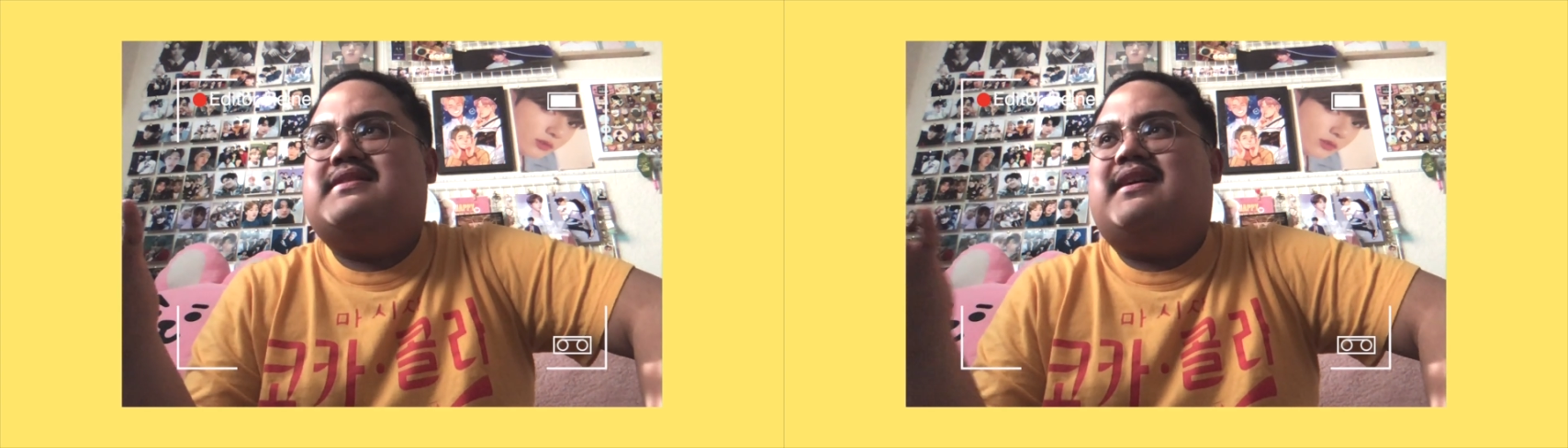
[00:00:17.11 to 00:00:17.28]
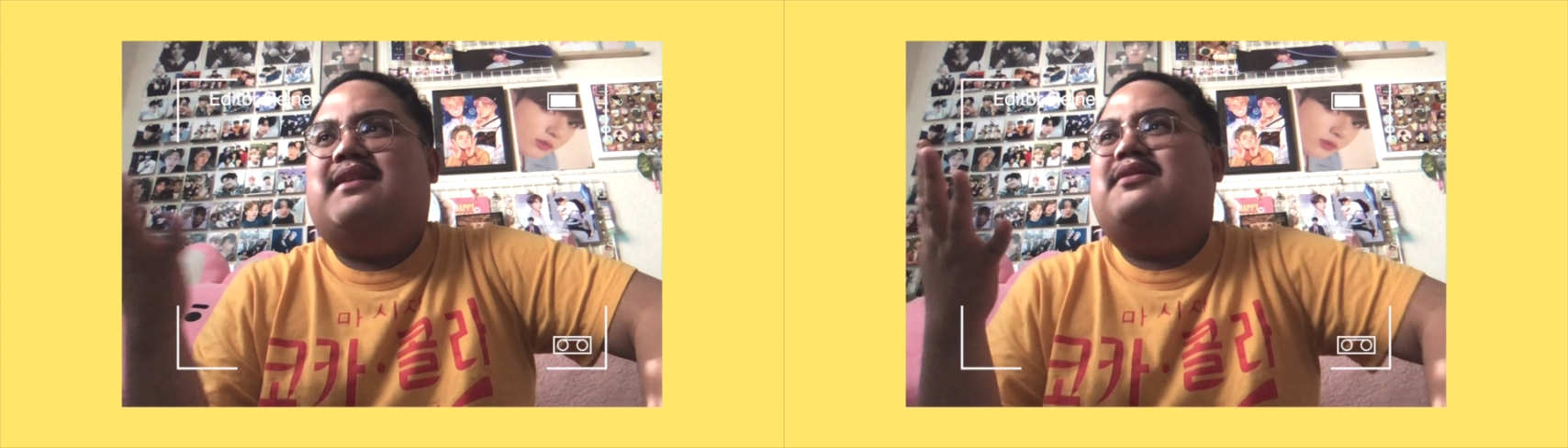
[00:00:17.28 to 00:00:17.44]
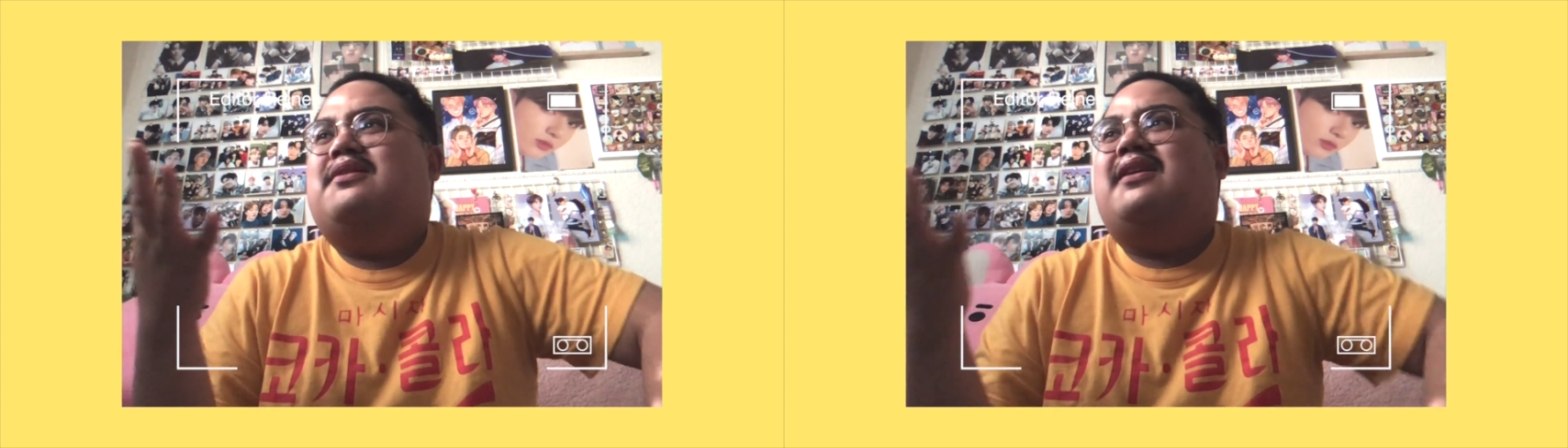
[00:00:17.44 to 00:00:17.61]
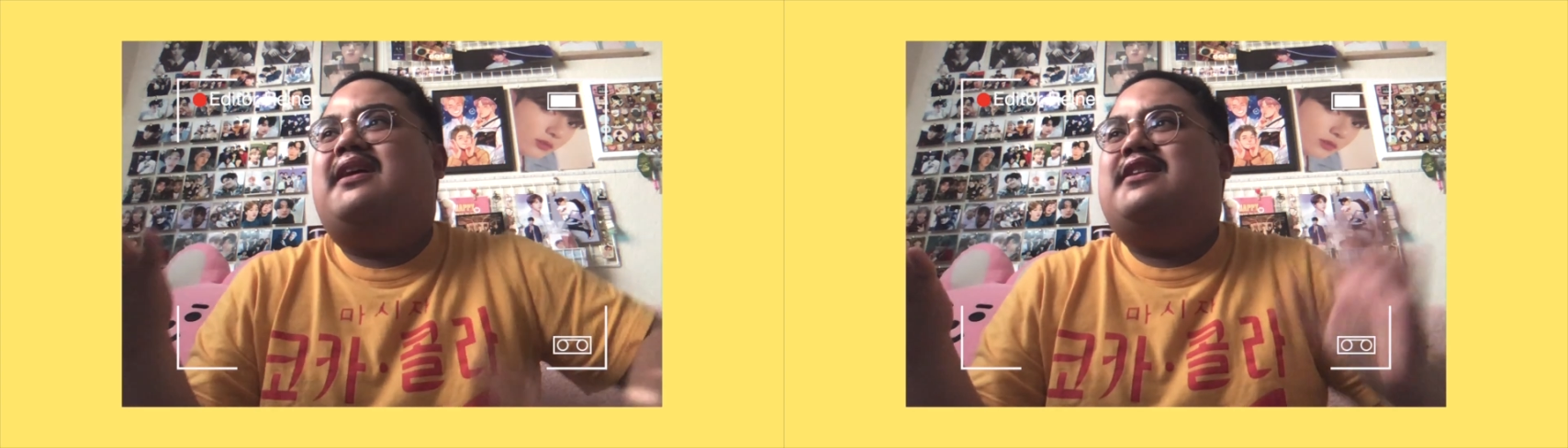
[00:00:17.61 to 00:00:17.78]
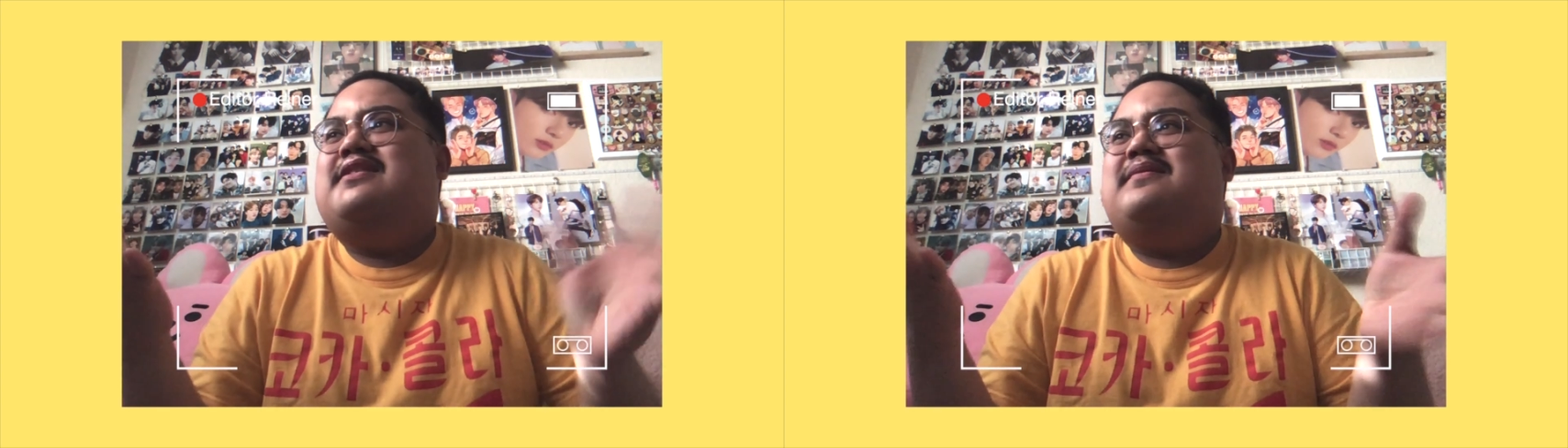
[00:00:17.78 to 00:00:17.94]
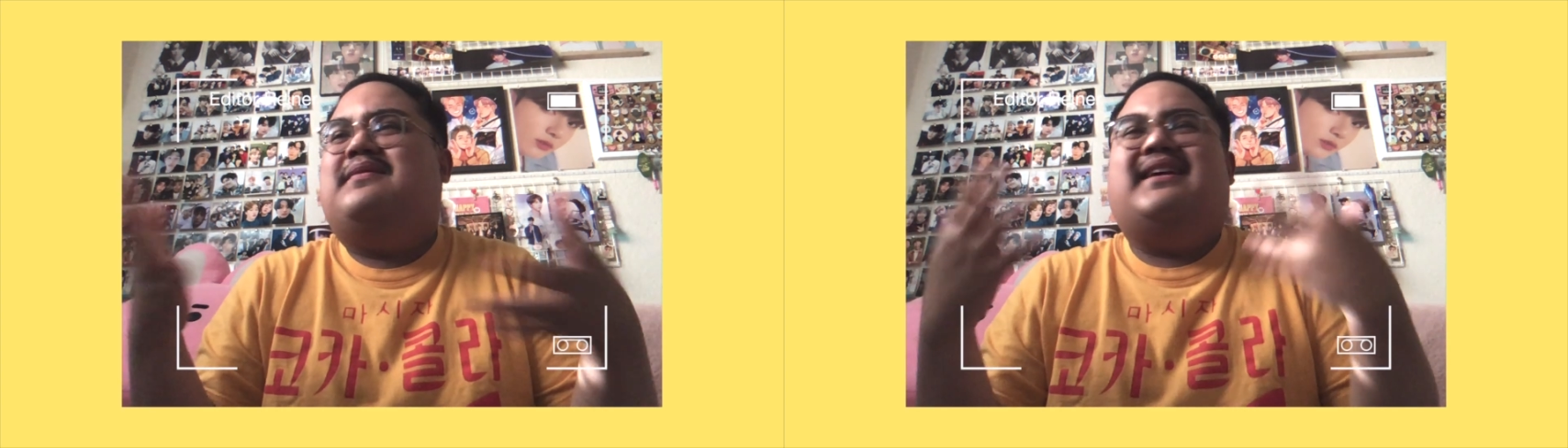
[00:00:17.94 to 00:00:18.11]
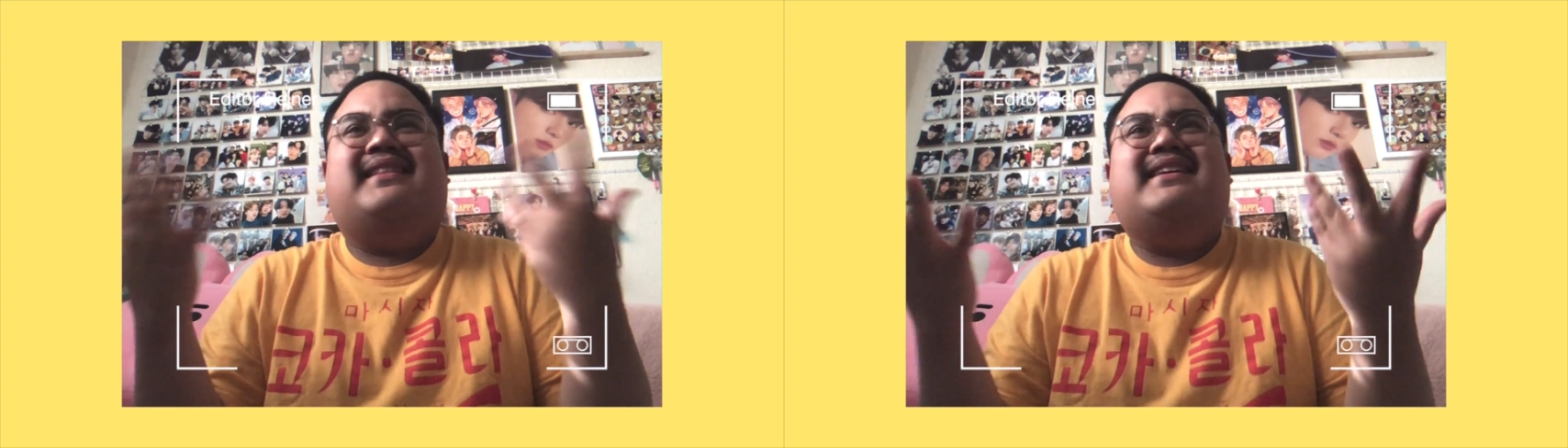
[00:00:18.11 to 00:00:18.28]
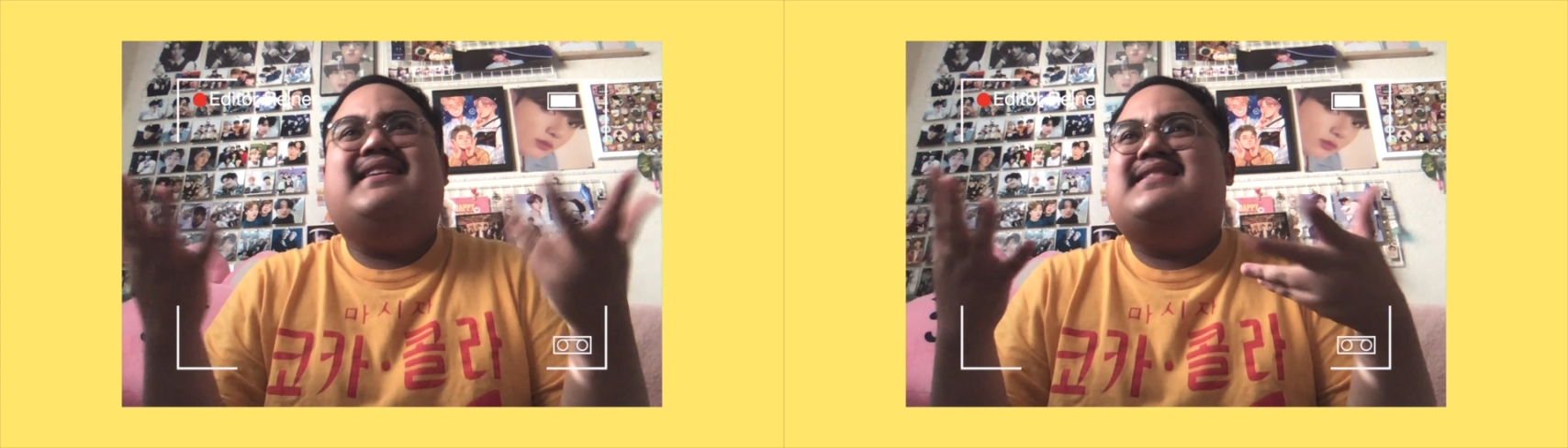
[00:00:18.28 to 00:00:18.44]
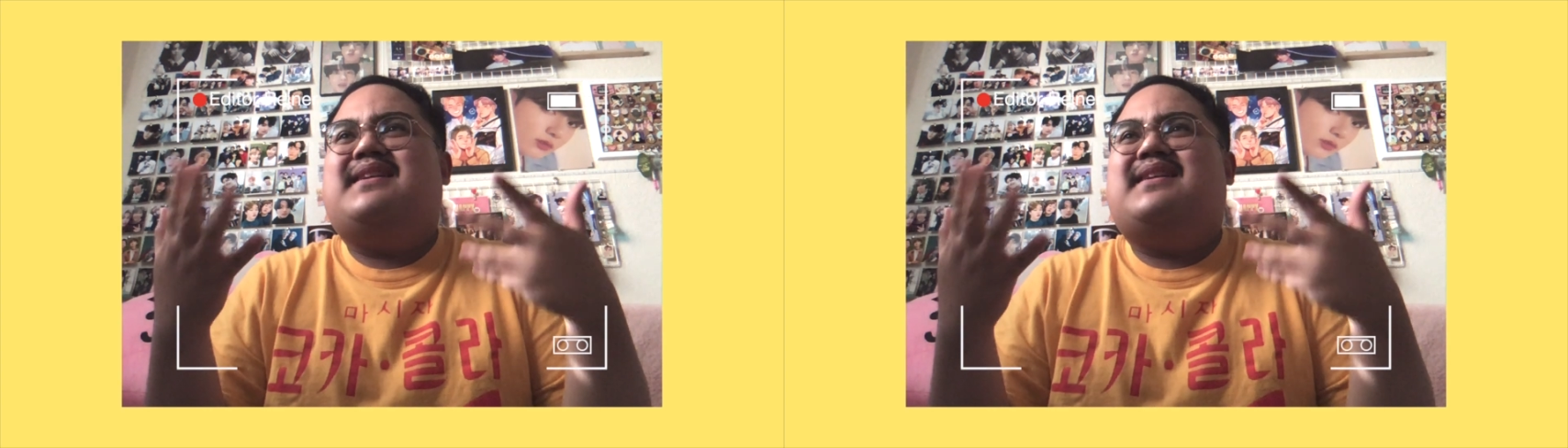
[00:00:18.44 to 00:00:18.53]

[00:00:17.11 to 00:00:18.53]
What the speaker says: I don't know how I think it's